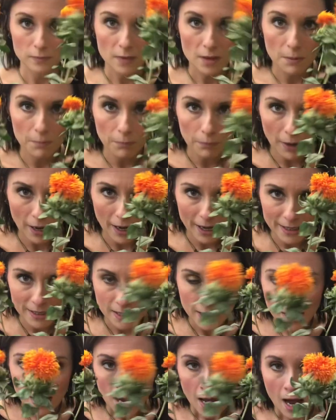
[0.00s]
But
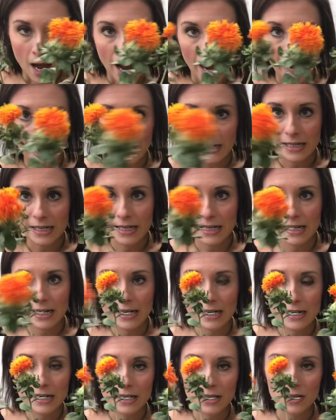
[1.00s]
I
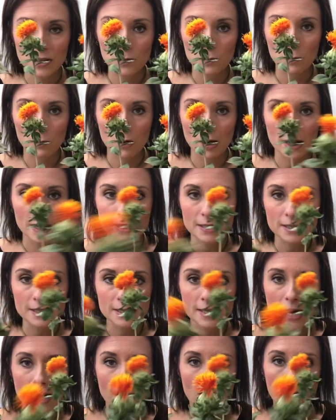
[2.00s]
need the ones
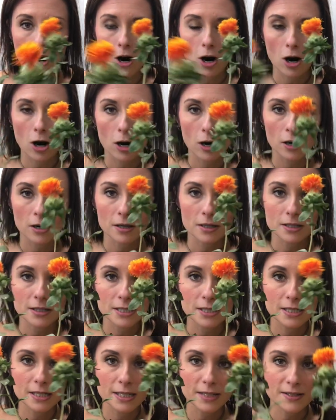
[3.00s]
that are
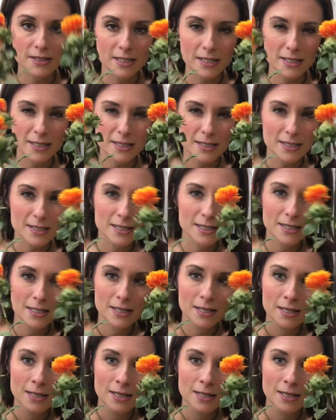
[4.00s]
distanced